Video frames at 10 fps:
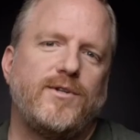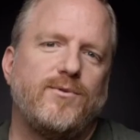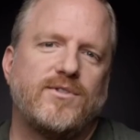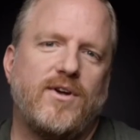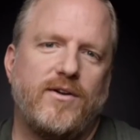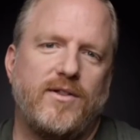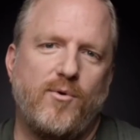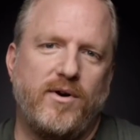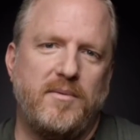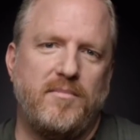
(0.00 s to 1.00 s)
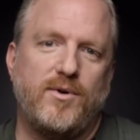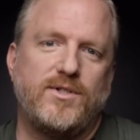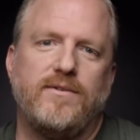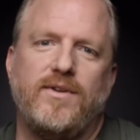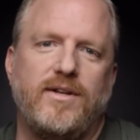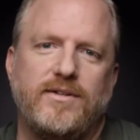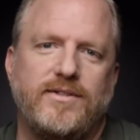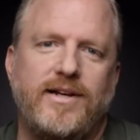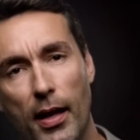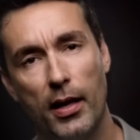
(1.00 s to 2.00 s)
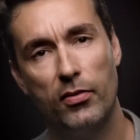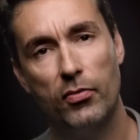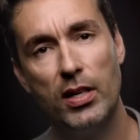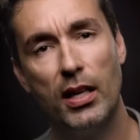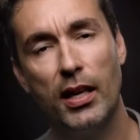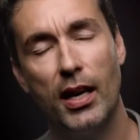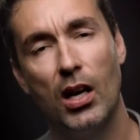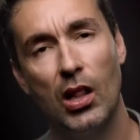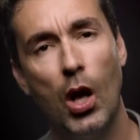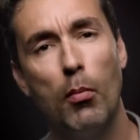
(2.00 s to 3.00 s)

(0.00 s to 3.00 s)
those visuals are, the more immersive it is. And if we can get a